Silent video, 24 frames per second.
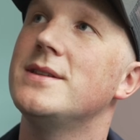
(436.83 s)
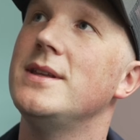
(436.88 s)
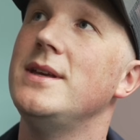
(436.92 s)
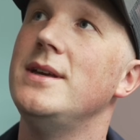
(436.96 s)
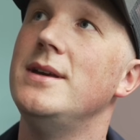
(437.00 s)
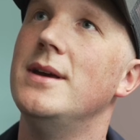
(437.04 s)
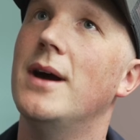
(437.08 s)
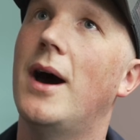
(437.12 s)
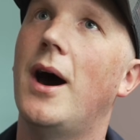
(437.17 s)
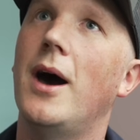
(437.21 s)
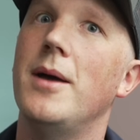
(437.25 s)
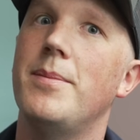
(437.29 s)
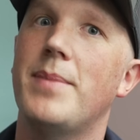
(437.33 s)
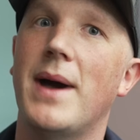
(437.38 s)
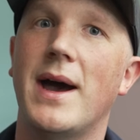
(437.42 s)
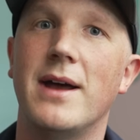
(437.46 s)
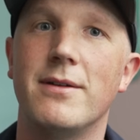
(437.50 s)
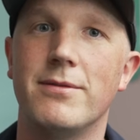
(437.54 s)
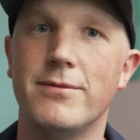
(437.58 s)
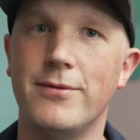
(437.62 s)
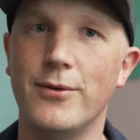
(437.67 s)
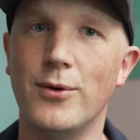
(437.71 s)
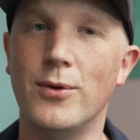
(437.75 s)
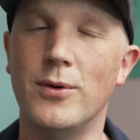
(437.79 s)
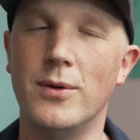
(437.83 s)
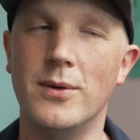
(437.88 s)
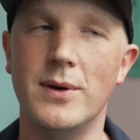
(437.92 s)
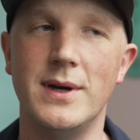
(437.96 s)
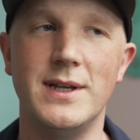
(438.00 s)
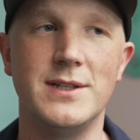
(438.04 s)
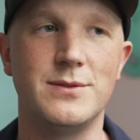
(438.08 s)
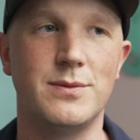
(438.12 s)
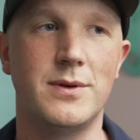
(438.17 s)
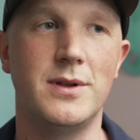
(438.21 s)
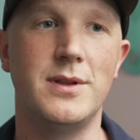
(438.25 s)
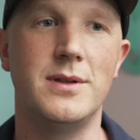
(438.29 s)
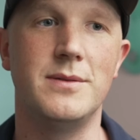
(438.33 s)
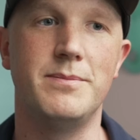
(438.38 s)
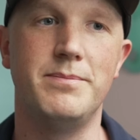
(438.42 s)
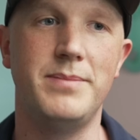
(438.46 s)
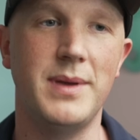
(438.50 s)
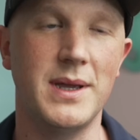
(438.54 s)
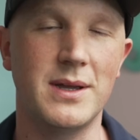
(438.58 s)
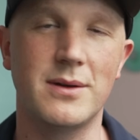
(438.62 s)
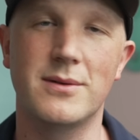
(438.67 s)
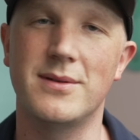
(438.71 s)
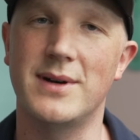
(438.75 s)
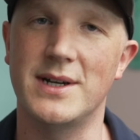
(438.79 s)
the iPad for is one of the
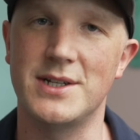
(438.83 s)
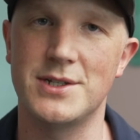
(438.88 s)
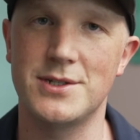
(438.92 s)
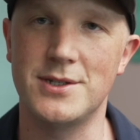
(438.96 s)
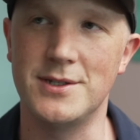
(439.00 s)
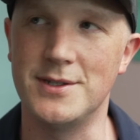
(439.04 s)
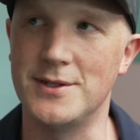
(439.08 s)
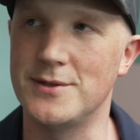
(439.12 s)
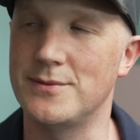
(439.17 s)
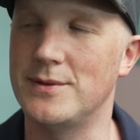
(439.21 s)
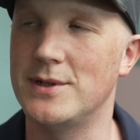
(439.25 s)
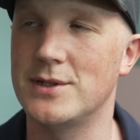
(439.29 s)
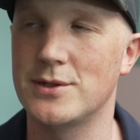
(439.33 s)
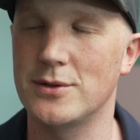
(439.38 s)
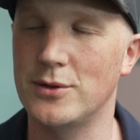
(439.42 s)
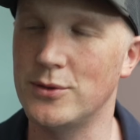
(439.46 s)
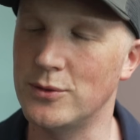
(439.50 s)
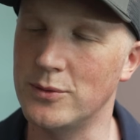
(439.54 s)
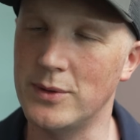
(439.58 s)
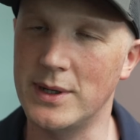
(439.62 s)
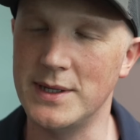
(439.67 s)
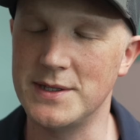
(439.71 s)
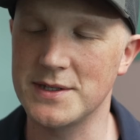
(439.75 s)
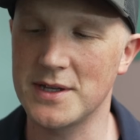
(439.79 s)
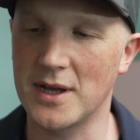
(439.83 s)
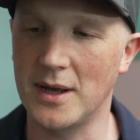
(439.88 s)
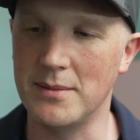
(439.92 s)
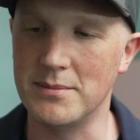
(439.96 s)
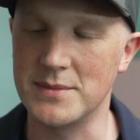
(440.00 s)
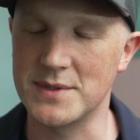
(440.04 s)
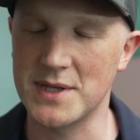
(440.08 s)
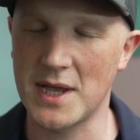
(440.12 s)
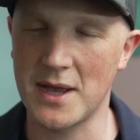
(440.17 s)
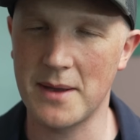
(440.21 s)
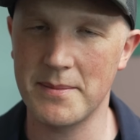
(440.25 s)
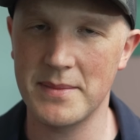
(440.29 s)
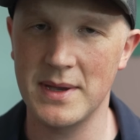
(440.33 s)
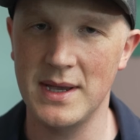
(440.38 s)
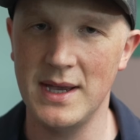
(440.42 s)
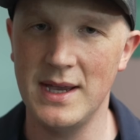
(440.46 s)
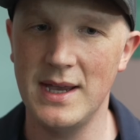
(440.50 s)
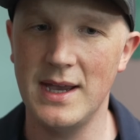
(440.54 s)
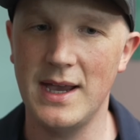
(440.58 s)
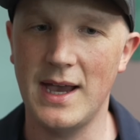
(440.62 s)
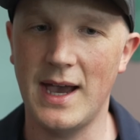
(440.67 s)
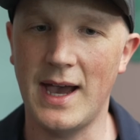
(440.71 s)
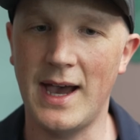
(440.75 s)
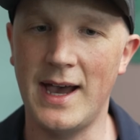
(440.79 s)
big questions which always comes up.
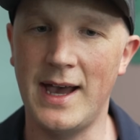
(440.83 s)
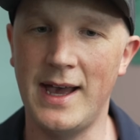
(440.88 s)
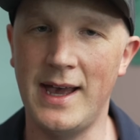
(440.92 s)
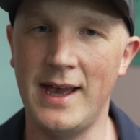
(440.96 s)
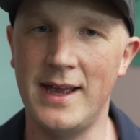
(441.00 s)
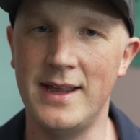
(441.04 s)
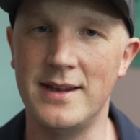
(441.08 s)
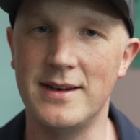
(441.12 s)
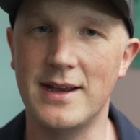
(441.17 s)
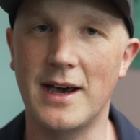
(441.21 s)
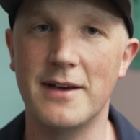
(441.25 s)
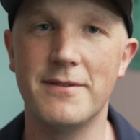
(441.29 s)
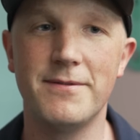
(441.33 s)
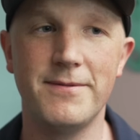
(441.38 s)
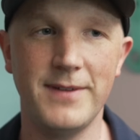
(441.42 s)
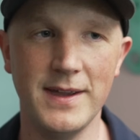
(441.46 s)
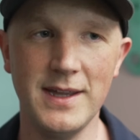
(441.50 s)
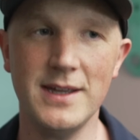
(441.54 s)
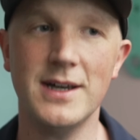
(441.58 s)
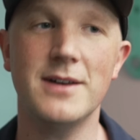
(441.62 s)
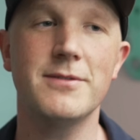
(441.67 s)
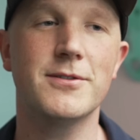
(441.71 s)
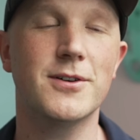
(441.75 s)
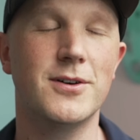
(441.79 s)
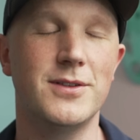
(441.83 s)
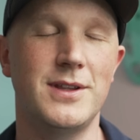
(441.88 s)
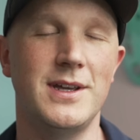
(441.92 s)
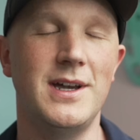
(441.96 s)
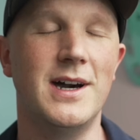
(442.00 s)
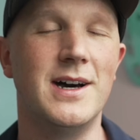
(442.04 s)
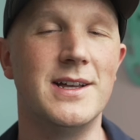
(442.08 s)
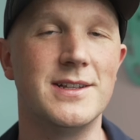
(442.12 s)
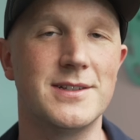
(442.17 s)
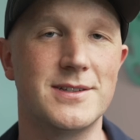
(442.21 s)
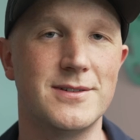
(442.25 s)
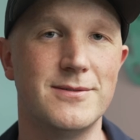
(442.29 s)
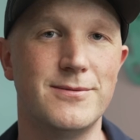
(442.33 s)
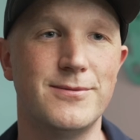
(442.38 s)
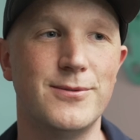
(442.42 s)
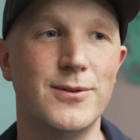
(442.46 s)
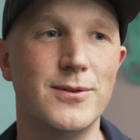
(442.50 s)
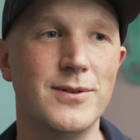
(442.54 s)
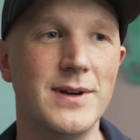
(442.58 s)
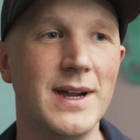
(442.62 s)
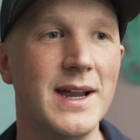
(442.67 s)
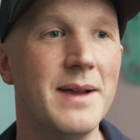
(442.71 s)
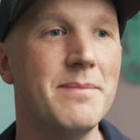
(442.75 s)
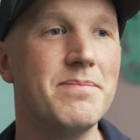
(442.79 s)
And I think I've got the answer
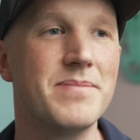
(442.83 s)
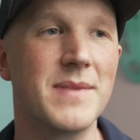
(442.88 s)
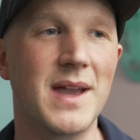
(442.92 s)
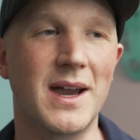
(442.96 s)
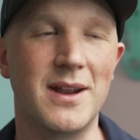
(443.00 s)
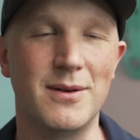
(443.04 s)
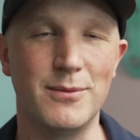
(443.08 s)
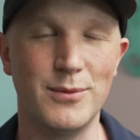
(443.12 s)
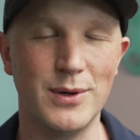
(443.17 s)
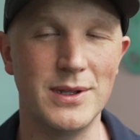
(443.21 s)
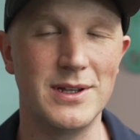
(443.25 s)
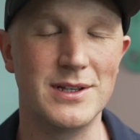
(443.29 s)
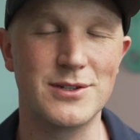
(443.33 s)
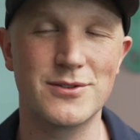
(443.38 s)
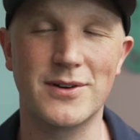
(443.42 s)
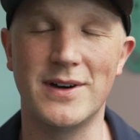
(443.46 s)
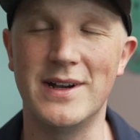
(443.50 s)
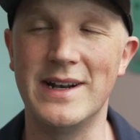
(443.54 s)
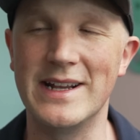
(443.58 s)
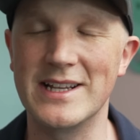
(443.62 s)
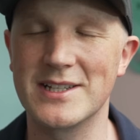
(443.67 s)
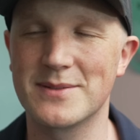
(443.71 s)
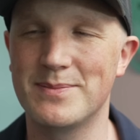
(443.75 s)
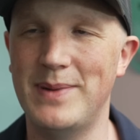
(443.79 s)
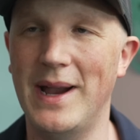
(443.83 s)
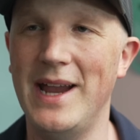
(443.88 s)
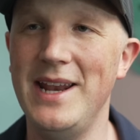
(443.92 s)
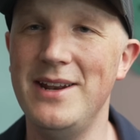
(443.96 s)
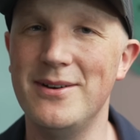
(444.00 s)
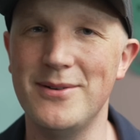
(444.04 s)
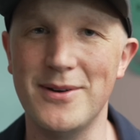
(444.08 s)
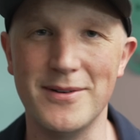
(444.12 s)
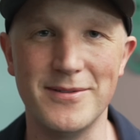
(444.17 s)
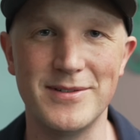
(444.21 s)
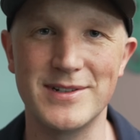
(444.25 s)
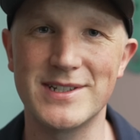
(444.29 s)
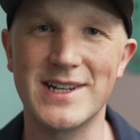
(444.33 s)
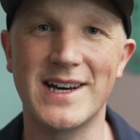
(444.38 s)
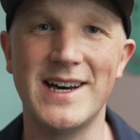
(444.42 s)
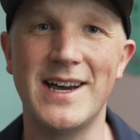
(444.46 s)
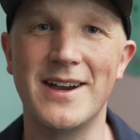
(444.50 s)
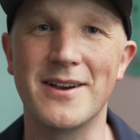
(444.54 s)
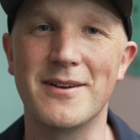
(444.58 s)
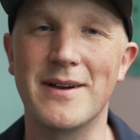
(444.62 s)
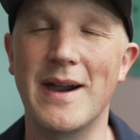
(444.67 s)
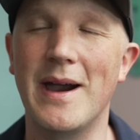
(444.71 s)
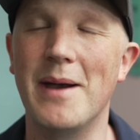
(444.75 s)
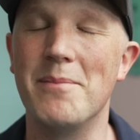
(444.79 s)
for it, and I want to try and explain it with a
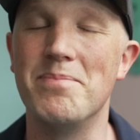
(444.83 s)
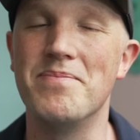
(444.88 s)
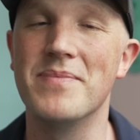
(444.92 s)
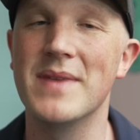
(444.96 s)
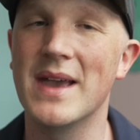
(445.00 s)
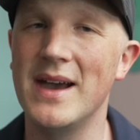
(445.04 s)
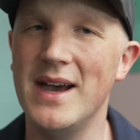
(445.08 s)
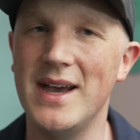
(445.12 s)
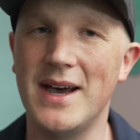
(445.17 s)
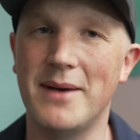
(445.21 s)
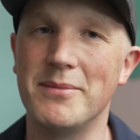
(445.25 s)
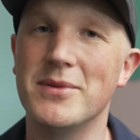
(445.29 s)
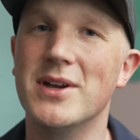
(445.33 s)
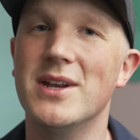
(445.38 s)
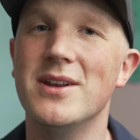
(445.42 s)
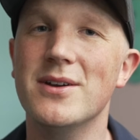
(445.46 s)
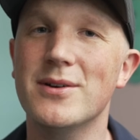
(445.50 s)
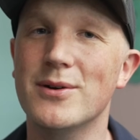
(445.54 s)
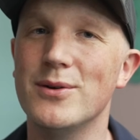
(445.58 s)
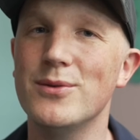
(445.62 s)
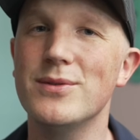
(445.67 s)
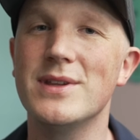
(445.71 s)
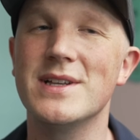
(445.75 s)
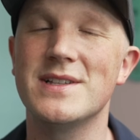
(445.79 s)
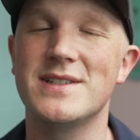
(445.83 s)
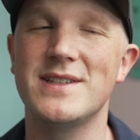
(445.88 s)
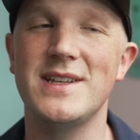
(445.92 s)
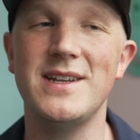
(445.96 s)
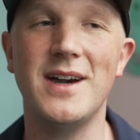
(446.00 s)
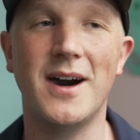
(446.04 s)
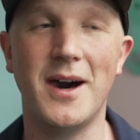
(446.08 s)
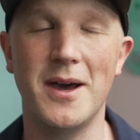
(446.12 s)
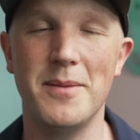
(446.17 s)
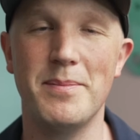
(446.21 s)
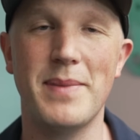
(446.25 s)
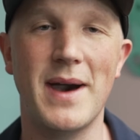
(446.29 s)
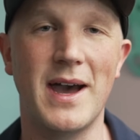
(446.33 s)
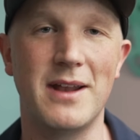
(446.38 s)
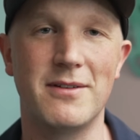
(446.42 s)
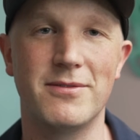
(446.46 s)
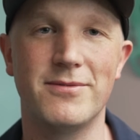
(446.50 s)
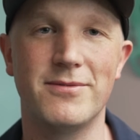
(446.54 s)
diagram. I'm going to call this the iPad